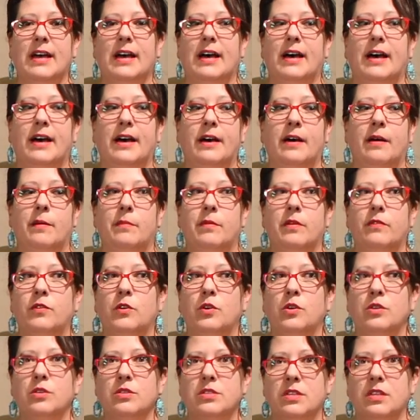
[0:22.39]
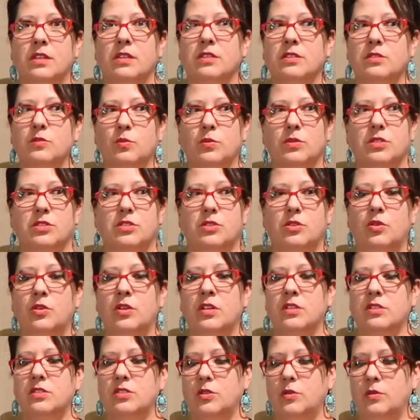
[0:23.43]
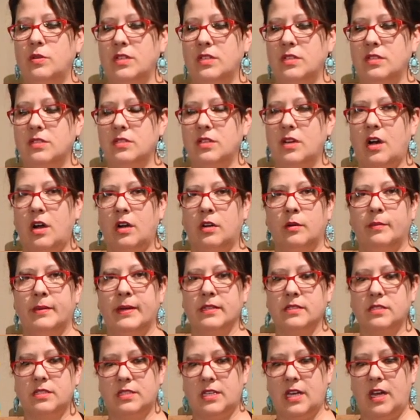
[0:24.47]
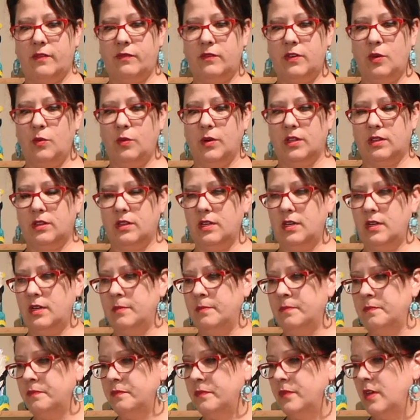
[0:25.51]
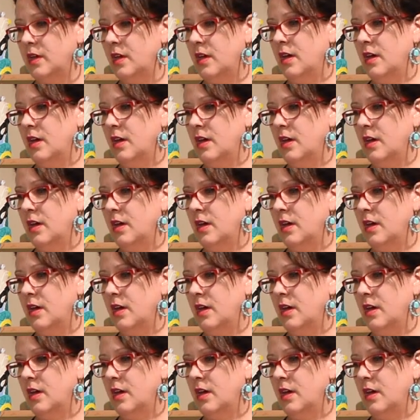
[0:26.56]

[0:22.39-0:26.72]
If you're using this with students, you need to talk about safety with them,